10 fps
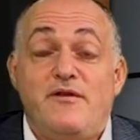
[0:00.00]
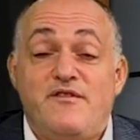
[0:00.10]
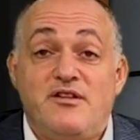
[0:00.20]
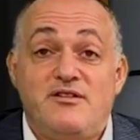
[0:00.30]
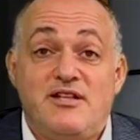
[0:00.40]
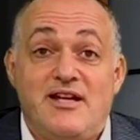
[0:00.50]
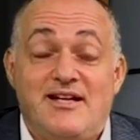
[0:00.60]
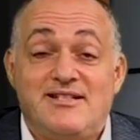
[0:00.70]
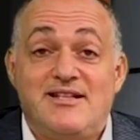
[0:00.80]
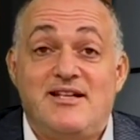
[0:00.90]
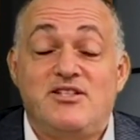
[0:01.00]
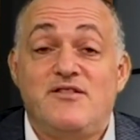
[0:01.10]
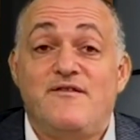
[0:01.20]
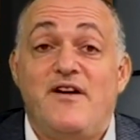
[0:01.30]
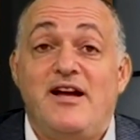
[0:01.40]
if you're in the United States and
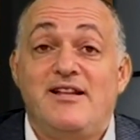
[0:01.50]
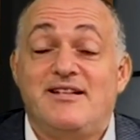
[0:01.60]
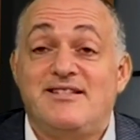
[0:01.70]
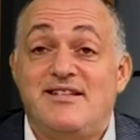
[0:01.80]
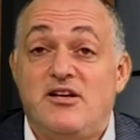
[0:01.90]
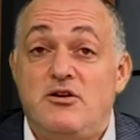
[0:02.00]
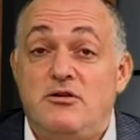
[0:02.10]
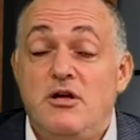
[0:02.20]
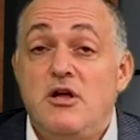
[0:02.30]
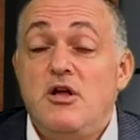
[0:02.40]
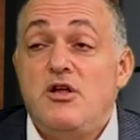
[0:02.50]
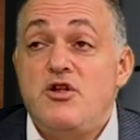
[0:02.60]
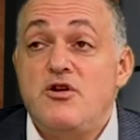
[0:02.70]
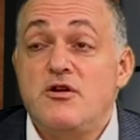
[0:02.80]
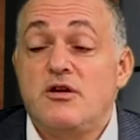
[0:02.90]
you're filing as single,
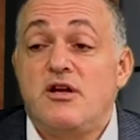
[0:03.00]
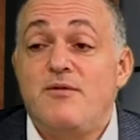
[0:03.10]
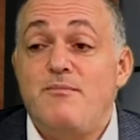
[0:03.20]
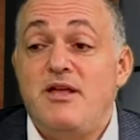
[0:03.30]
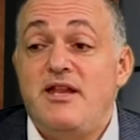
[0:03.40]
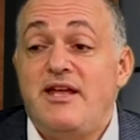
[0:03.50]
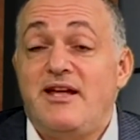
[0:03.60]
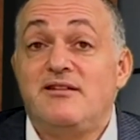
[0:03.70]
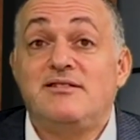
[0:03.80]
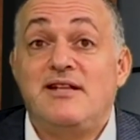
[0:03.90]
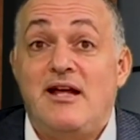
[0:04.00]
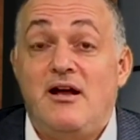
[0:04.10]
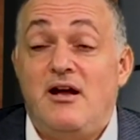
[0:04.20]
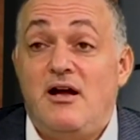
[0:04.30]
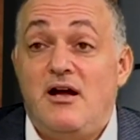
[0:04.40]
you're committing
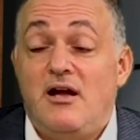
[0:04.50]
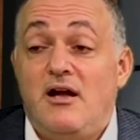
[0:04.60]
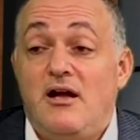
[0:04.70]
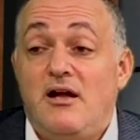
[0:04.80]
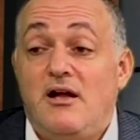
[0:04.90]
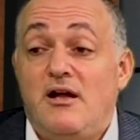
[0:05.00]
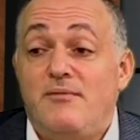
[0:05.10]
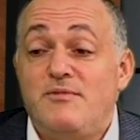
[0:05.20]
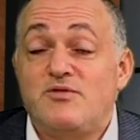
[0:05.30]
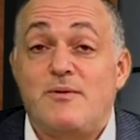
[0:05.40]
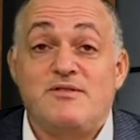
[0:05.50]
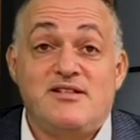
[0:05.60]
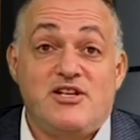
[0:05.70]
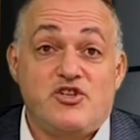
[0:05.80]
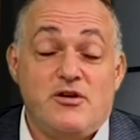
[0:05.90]

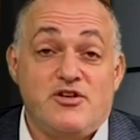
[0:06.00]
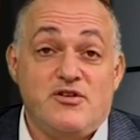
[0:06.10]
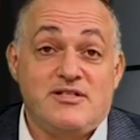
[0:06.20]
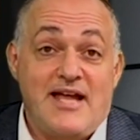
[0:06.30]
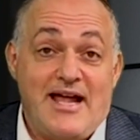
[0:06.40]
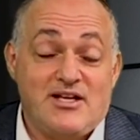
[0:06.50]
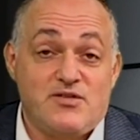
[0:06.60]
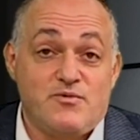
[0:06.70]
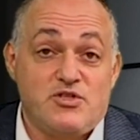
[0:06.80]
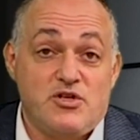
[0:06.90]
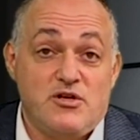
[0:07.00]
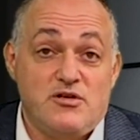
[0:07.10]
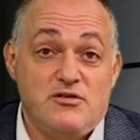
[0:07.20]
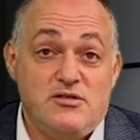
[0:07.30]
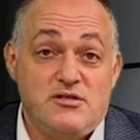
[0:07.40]
misrepresentation on your tax
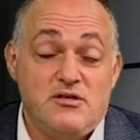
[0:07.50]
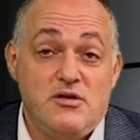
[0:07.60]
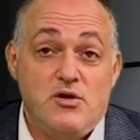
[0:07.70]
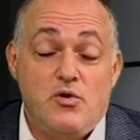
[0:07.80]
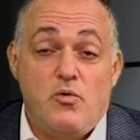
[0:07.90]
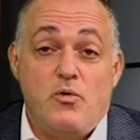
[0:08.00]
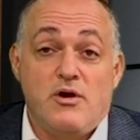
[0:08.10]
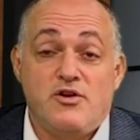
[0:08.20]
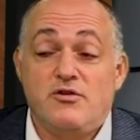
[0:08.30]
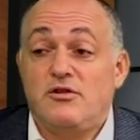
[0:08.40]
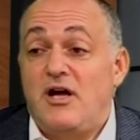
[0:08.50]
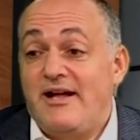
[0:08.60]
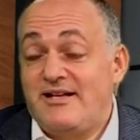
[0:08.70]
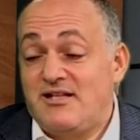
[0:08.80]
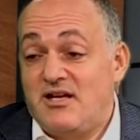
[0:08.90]
returns, or you're
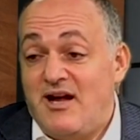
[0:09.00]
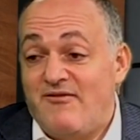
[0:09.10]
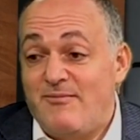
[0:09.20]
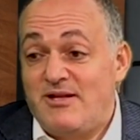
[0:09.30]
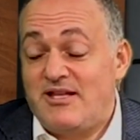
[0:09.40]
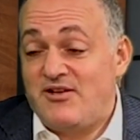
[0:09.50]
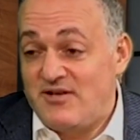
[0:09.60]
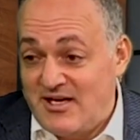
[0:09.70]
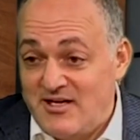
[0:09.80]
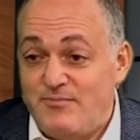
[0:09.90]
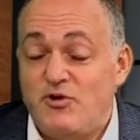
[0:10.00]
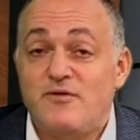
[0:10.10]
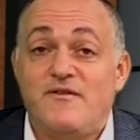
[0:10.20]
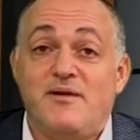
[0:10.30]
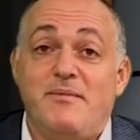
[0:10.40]
lying to the government that you're not in a bona
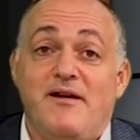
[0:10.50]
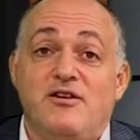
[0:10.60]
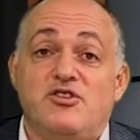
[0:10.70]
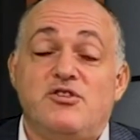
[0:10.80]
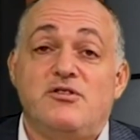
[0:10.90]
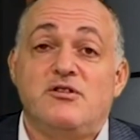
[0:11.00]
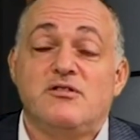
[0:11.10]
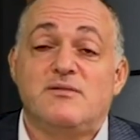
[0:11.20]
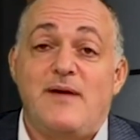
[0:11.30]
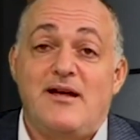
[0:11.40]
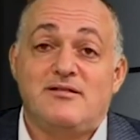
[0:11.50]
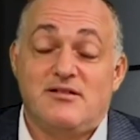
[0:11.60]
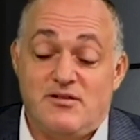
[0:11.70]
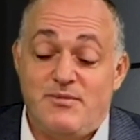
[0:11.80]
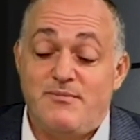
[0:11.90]
fide marriage to your spouse.
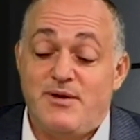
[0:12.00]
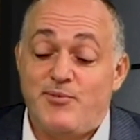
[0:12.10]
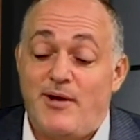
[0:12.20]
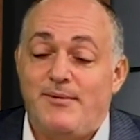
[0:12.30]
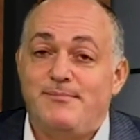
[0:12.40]
That could be a big problem.